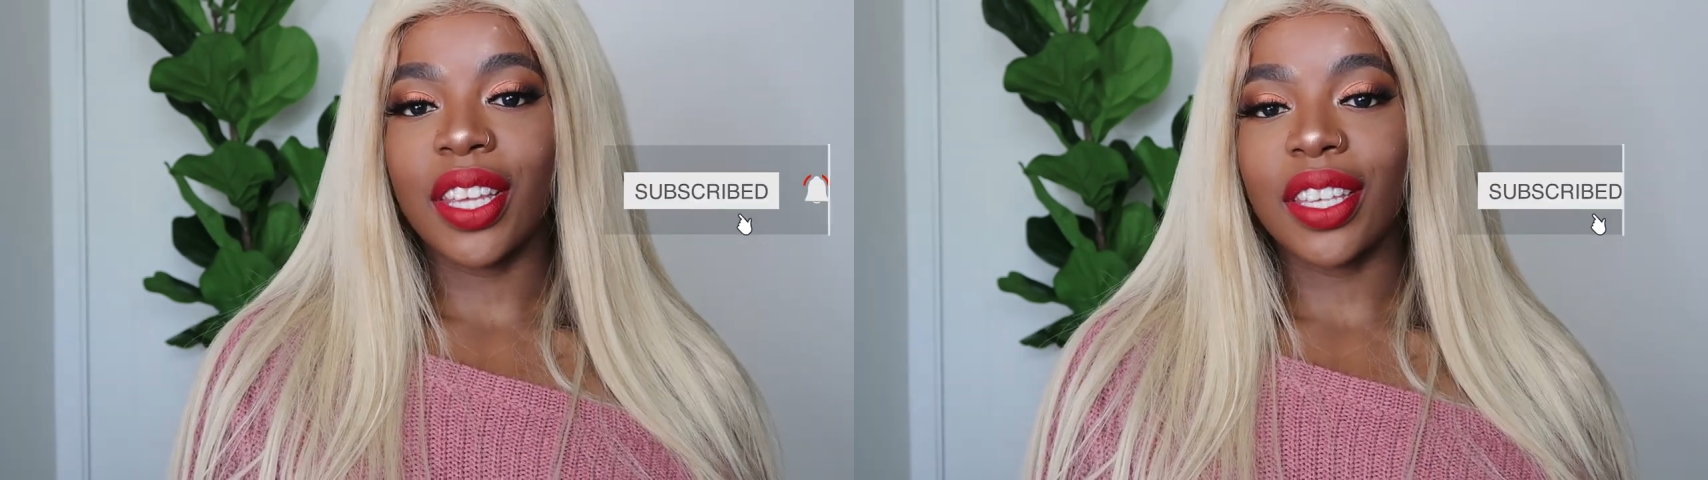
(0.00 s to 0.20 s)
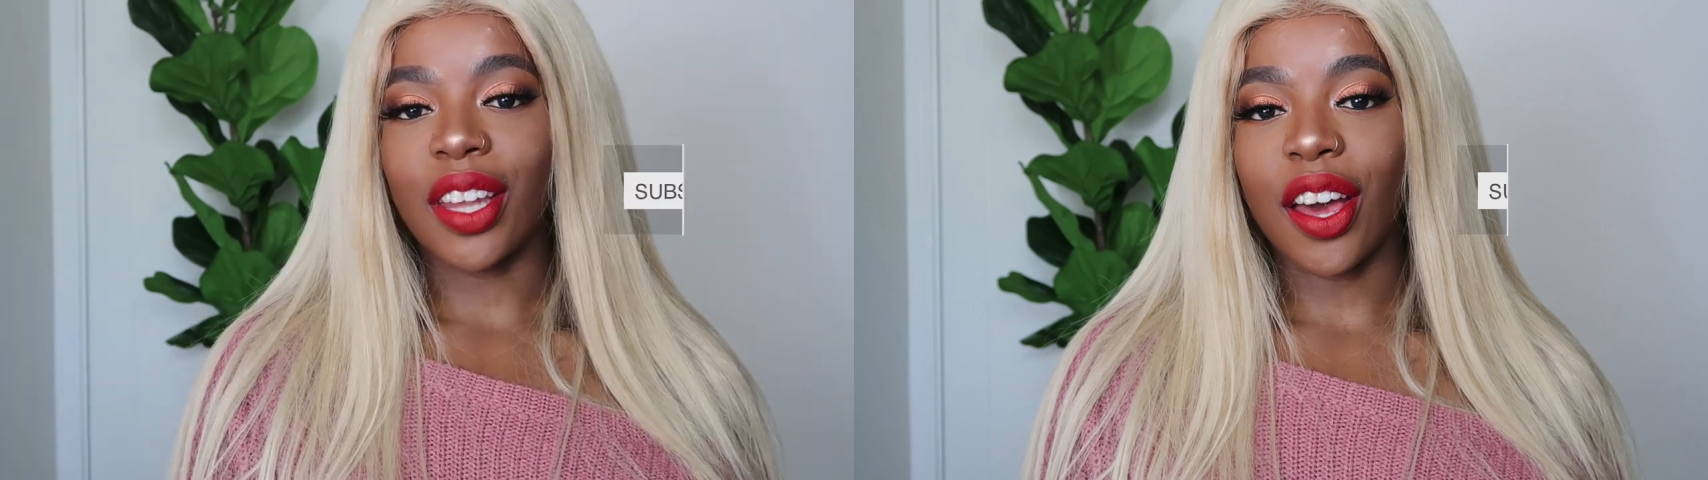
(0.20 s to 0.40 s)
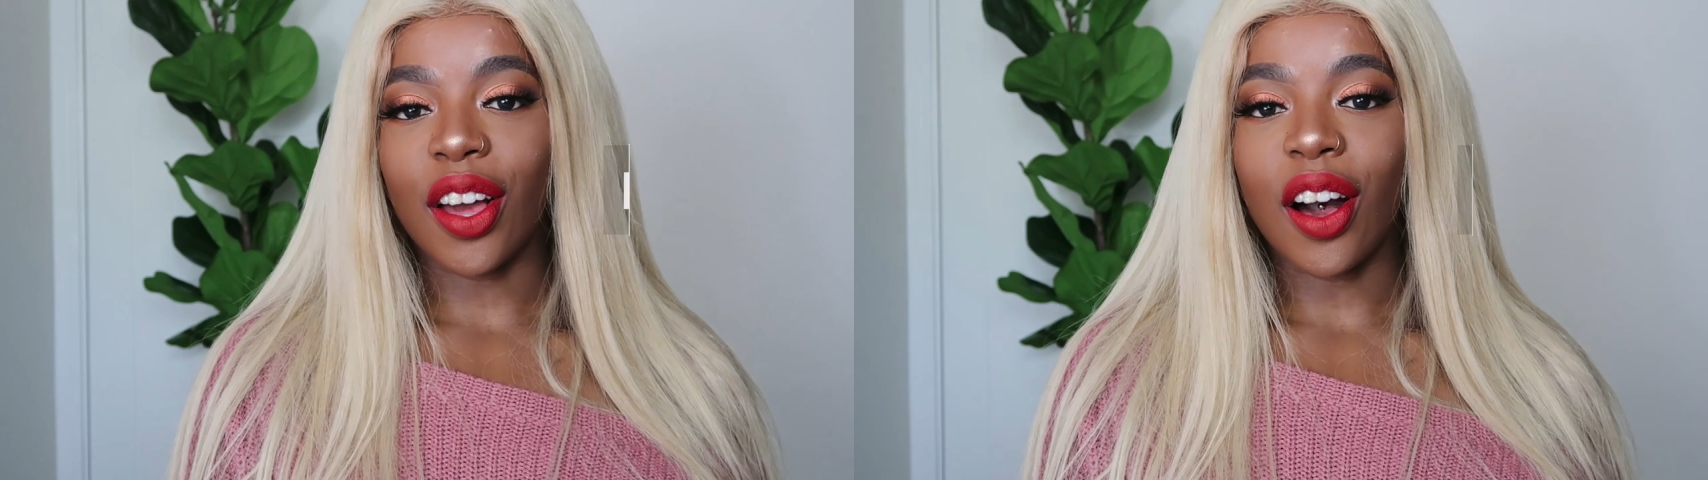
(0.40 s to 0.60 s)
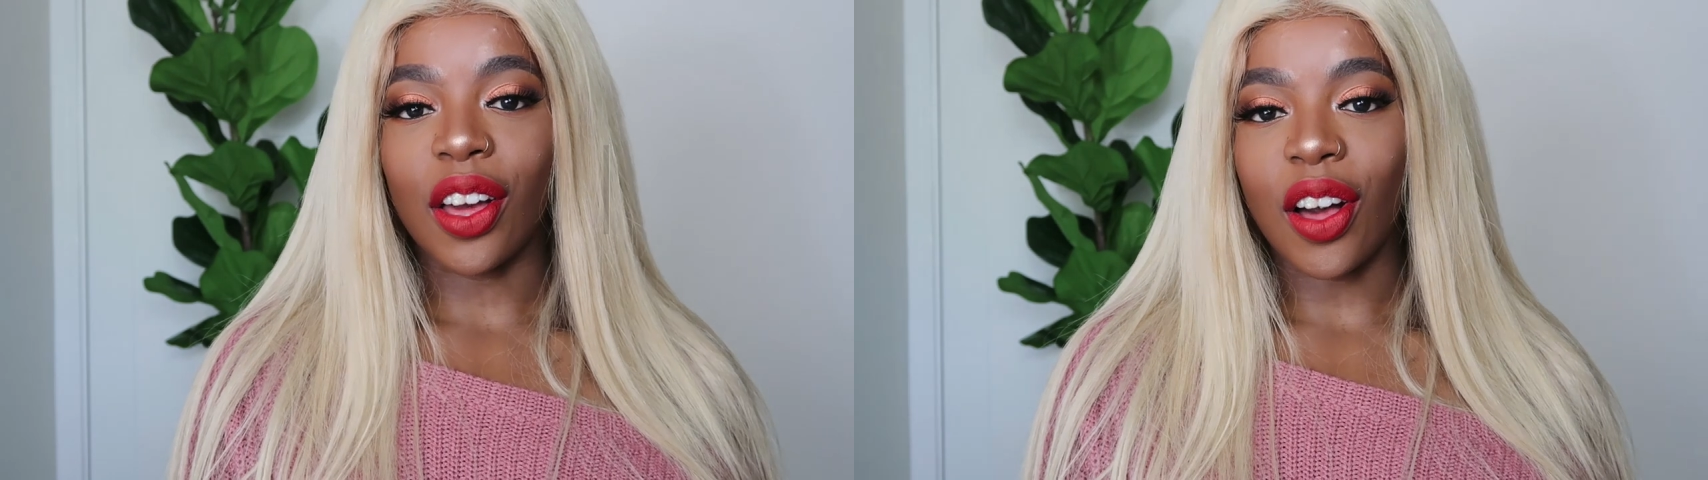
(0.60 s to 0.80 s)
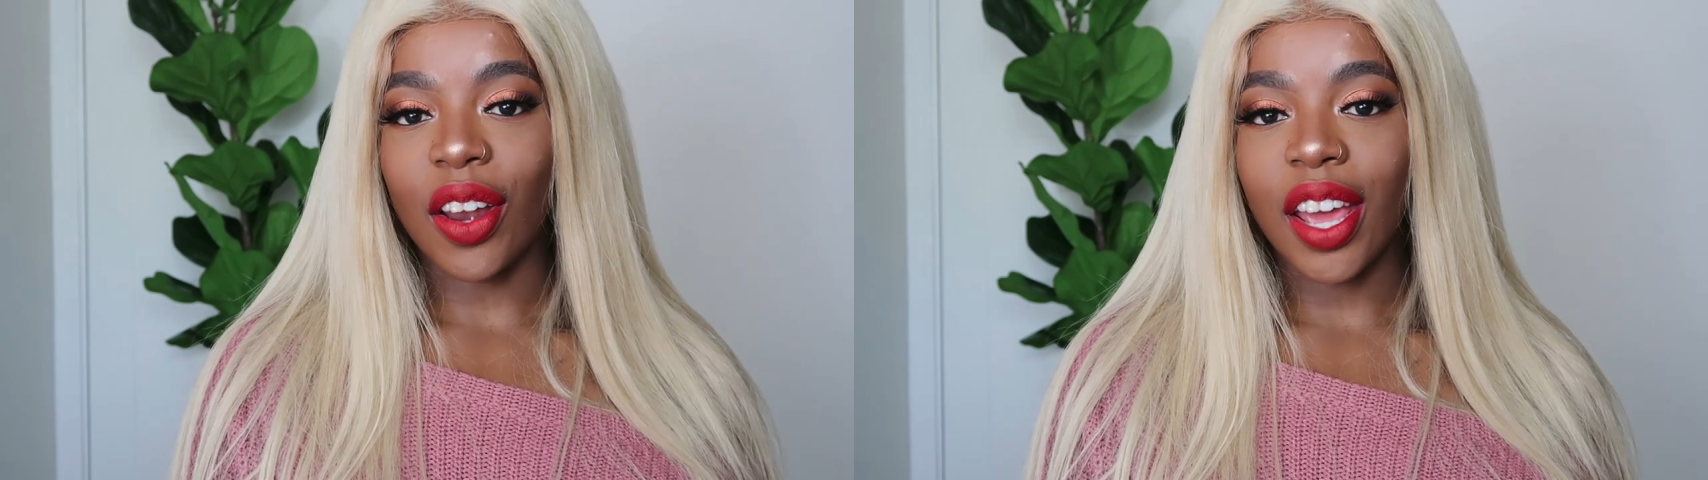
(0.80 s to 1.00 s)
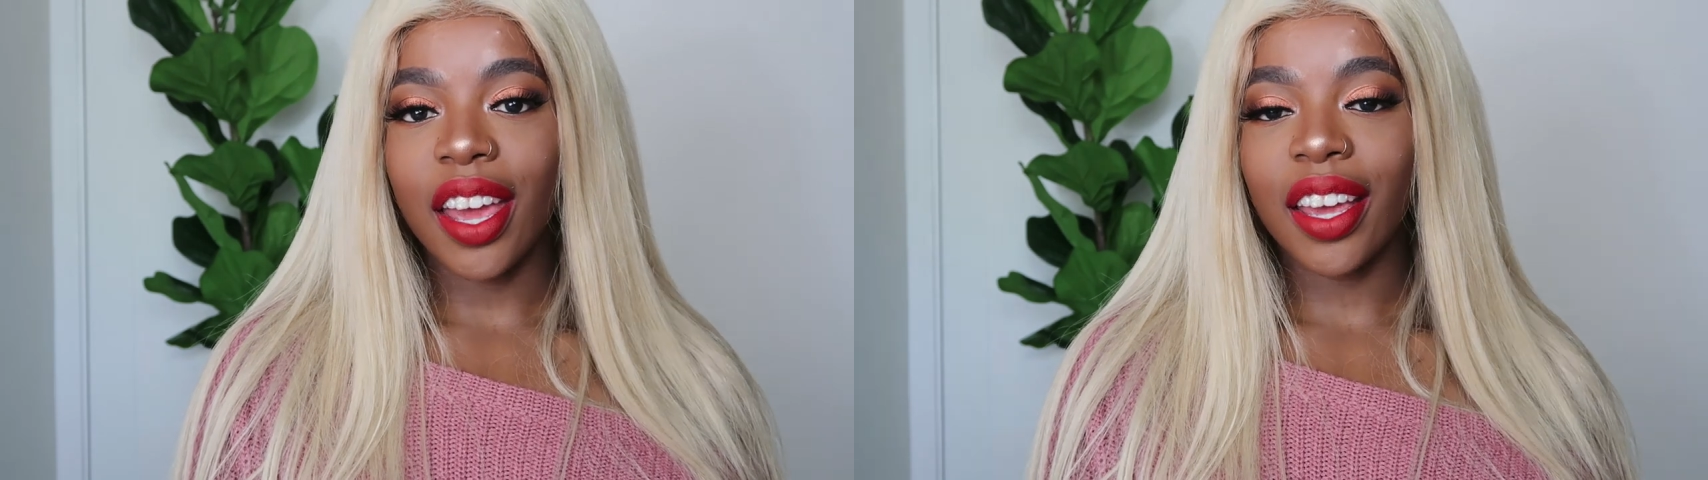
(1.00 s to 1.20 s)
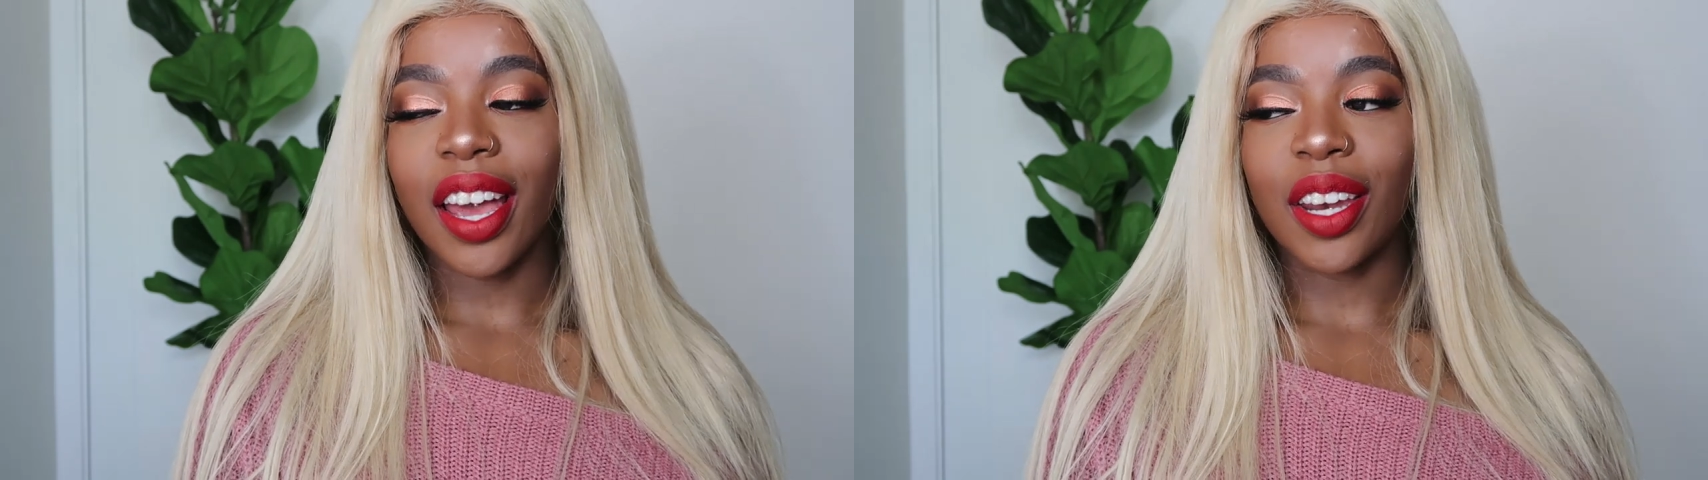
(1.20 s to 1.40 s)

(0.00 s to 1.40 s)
is like iconic